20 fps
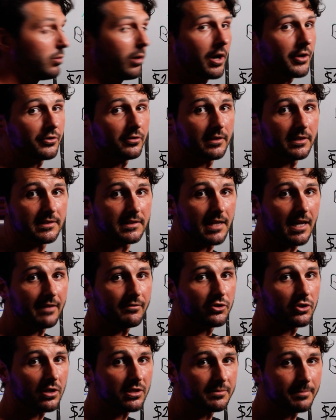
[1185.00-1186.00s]
100 leads a day if
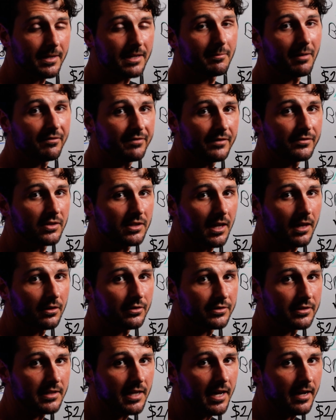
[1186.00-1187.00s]
you start spending about
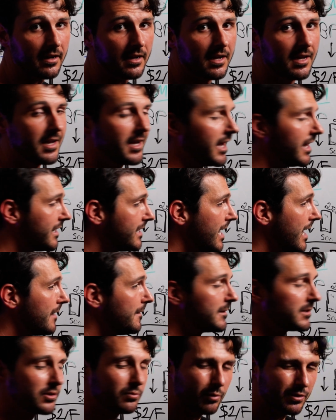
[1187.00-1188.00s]
$50 a day. And again,
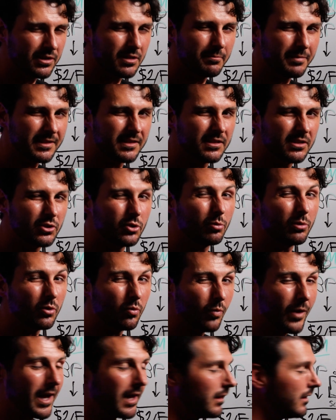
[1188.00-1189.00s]
this is once the business is
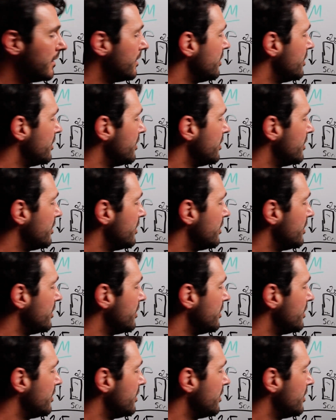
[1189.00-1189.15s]
doing well.